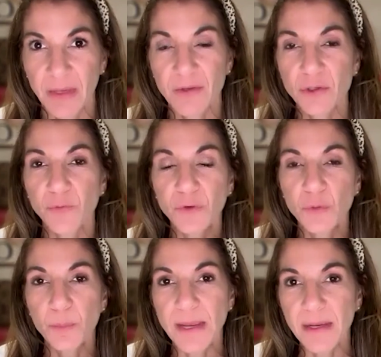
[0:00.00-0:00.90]
So if you
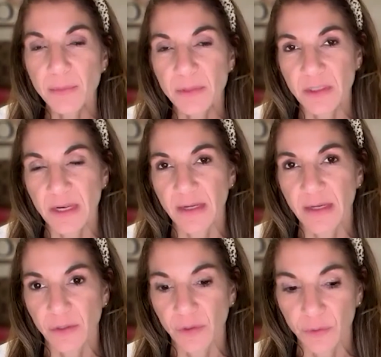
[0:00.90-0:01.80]
make a mistake
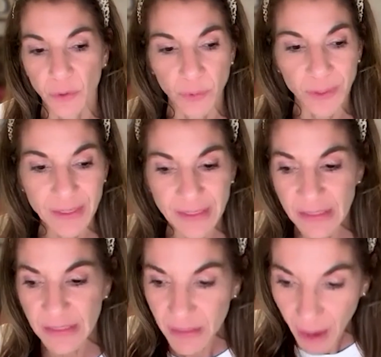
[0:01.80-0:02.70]
in your note, it
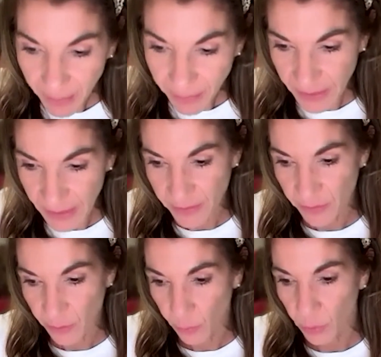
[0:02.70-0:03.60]
is not the end of
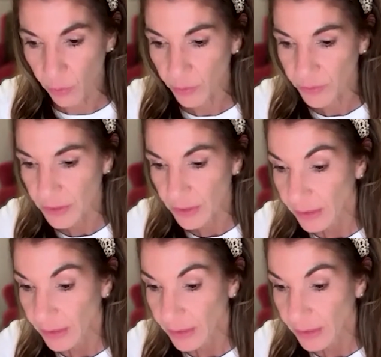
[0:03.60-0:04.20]
the world.